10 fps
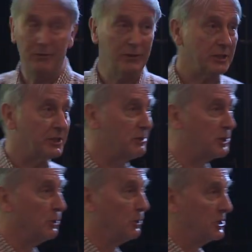fructose
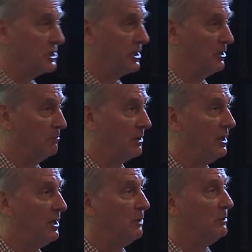corn syrup,
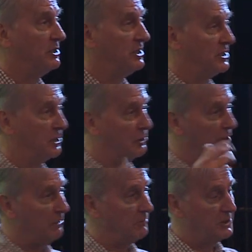which is the
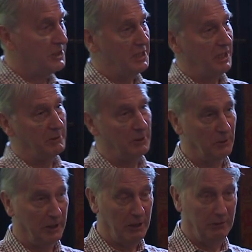crap which is now in
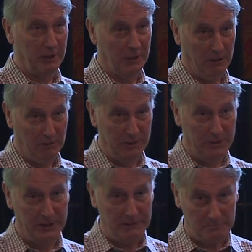all the Coca-Cola and
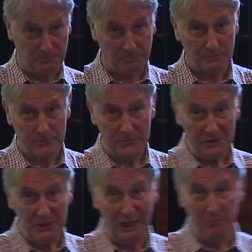
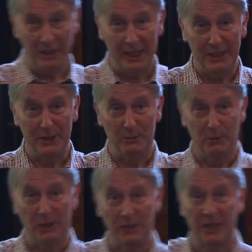the lemonade in the
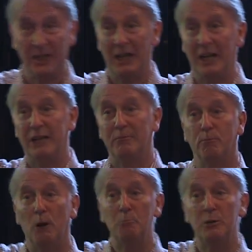world. And if
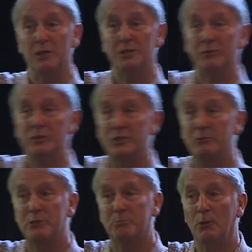one person
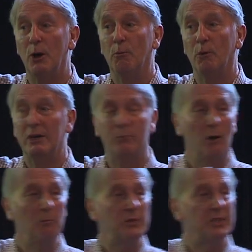is if
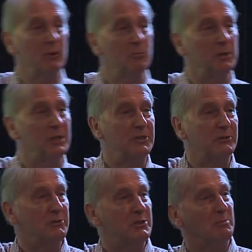one single person is
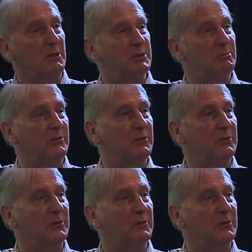responsible